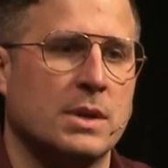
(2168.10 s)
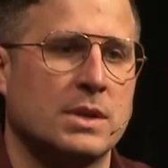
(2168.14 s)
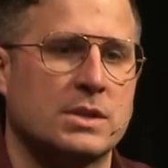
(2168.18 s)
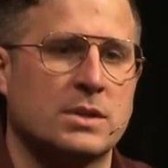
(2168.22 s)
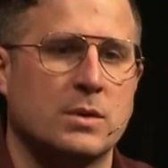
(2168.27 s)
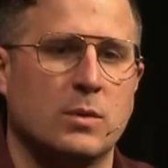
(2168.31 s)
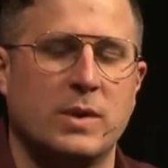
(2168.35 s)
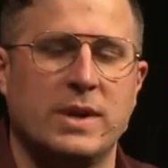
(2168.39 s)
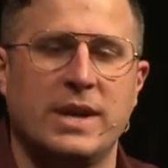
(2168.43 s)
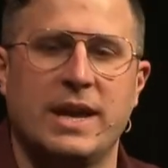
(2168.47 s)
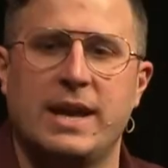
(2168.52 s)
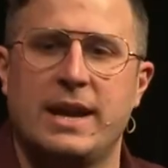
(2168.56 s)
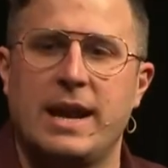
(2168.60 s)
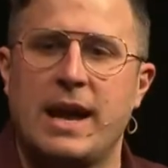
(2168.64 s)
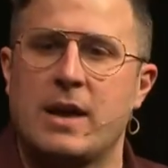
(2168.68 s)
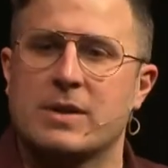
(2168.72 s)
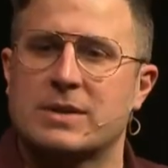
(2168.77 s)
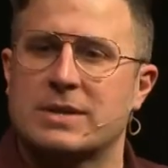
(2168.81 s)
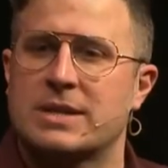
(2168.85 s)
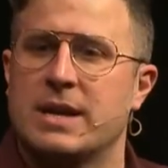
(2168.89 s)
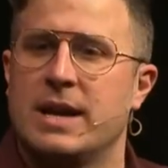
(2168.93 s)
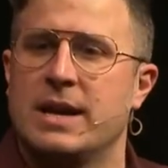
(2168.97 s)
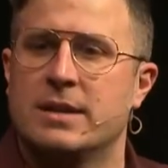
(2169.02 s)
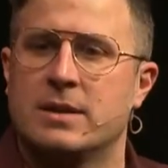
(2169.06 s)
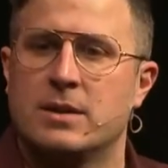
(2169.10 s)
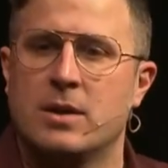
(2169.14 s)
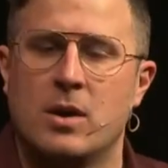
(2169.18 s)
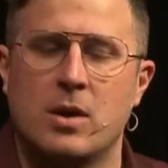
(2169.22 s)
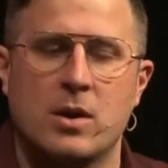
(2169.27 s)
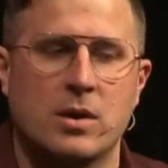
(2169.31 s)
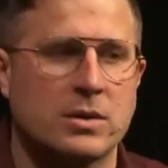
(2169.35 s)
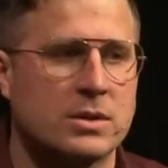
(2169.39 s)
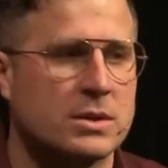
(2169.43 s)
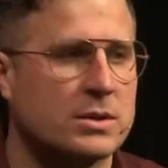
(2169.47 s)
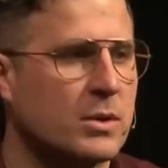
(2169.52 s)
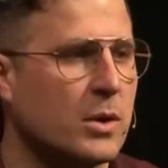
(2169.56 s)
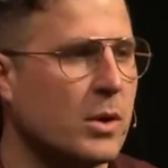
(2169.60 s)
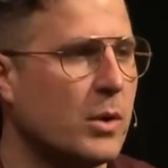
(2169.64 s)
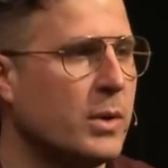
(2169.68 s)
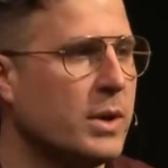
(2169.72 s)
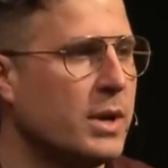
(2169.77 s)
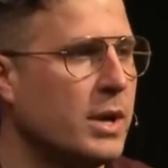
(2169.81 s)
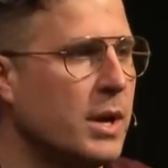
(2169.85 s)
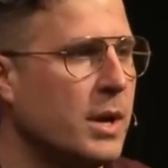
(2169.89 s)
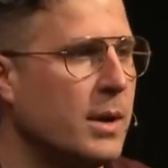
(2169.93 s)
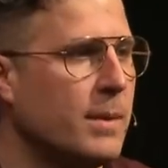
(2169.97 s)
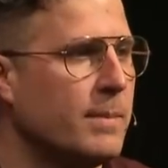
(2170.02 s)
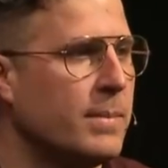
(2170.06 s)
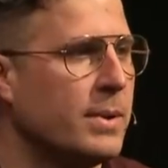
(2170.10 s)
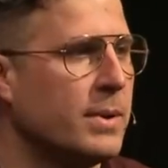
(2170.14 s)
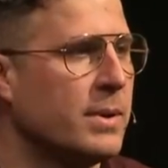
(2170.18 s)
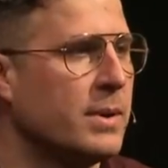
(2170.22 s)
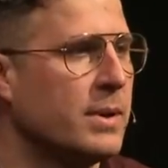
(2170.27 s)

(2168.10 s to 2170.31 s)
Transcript: and so we had outside dogs growing up.